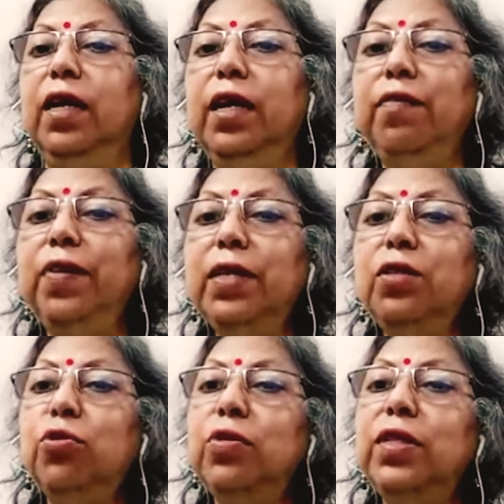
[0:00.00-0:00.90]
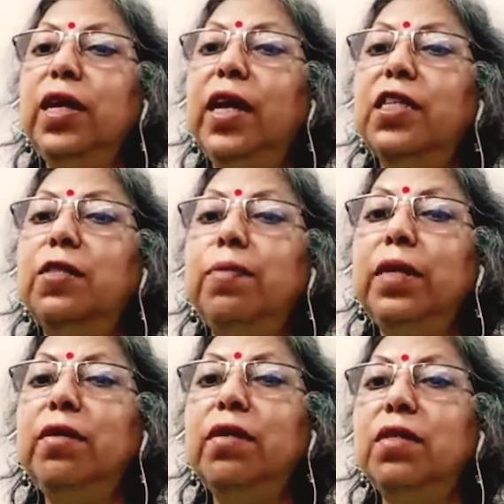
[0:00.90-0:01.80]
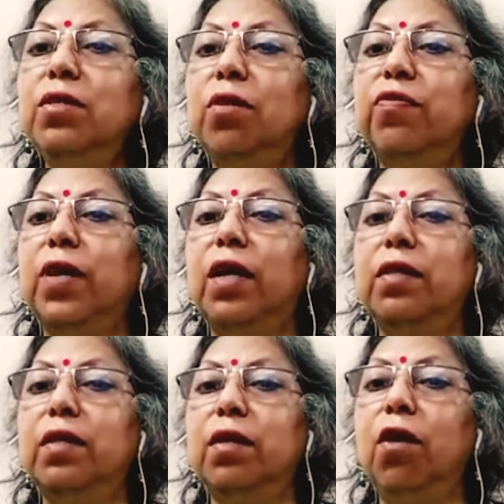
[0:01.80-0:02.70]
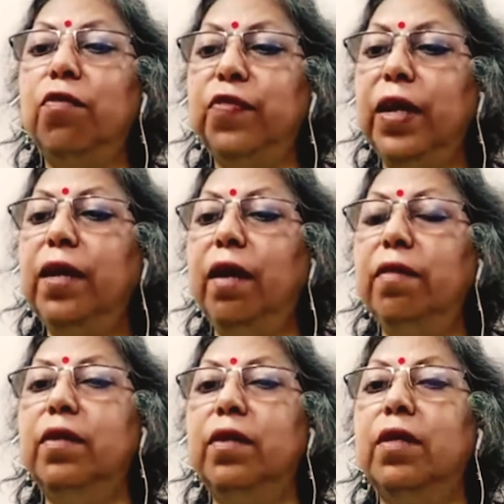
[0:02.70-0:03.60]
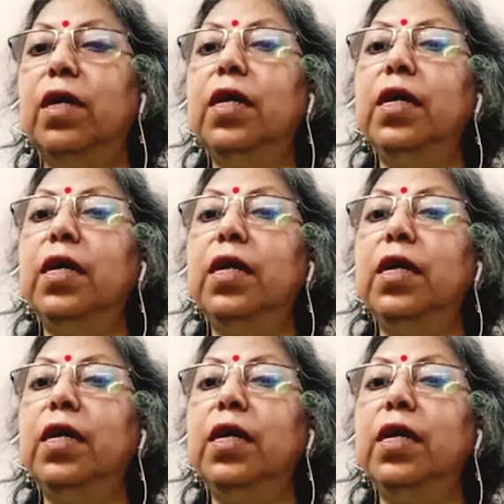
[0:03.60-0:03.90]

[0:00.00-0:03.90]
living through the experience of other, of another,